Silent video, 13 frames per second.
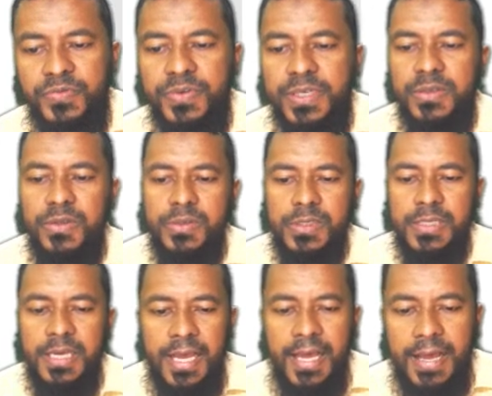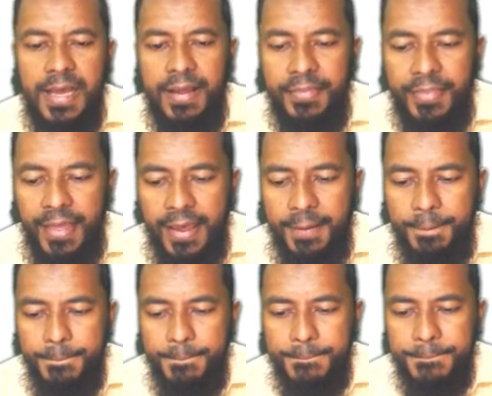videos there
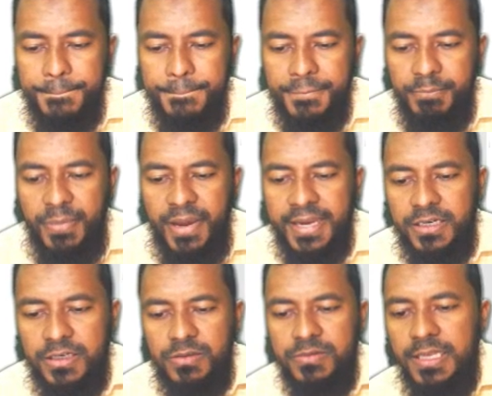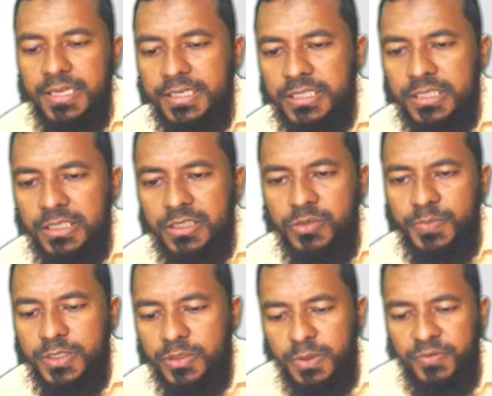bank reconciliation super
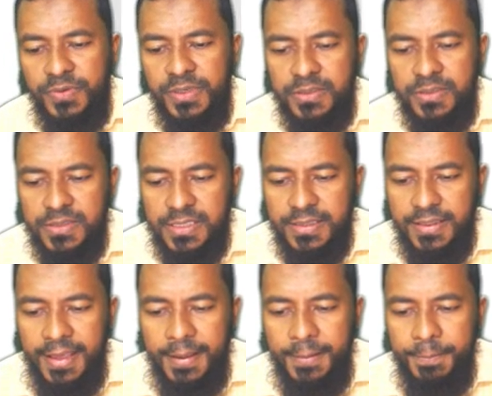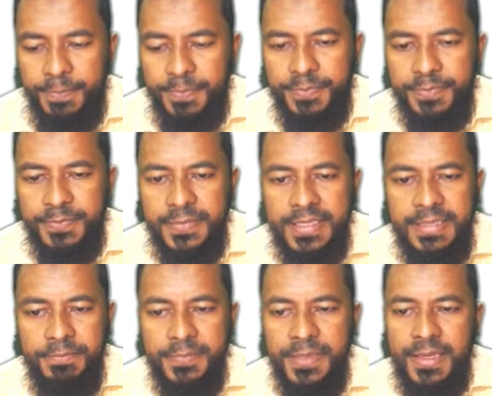duper videos are there yep
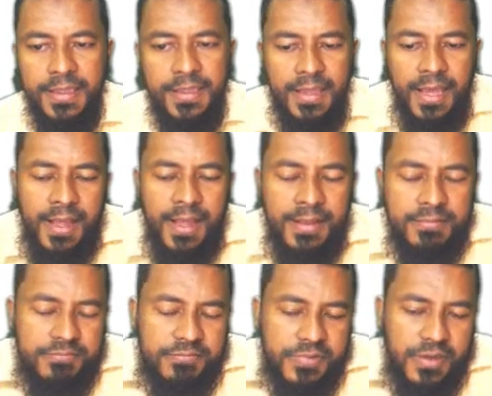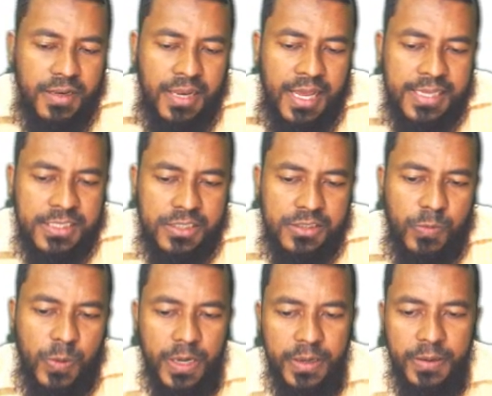and last
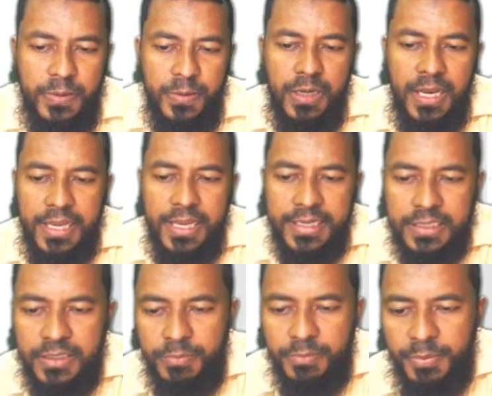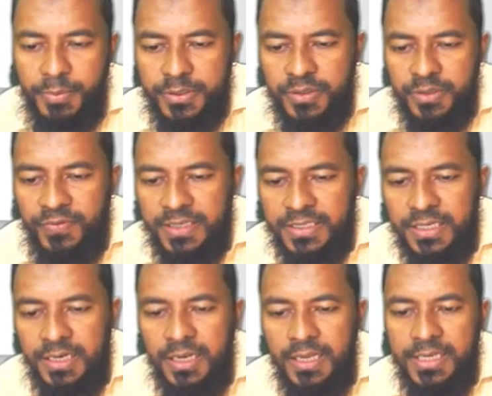one like uh, preparation of
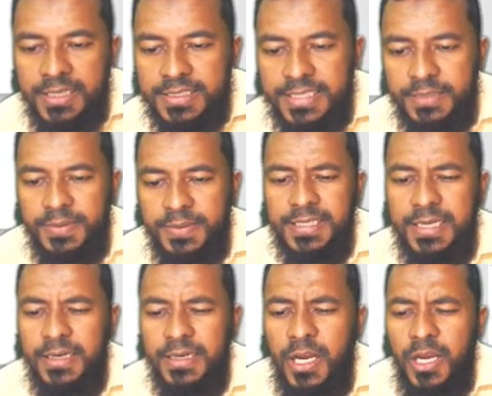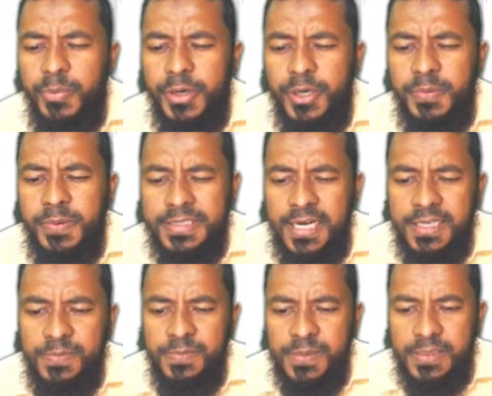financial statements and period of
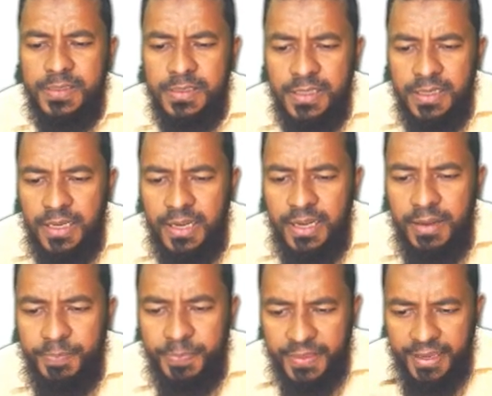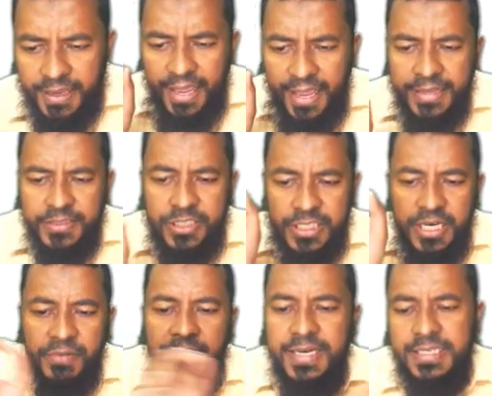adjustments um, and
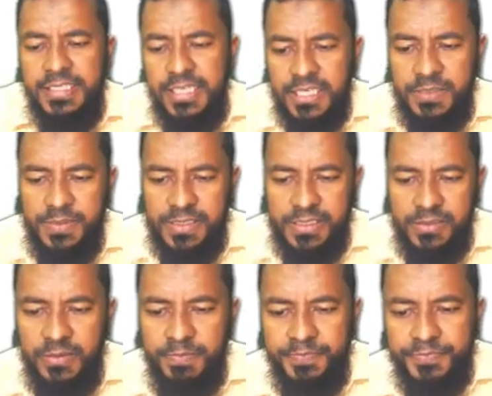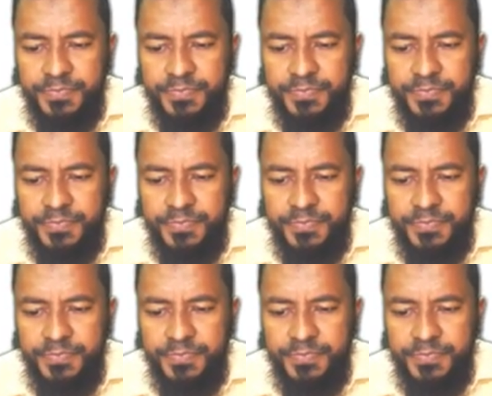year-end adjustments you know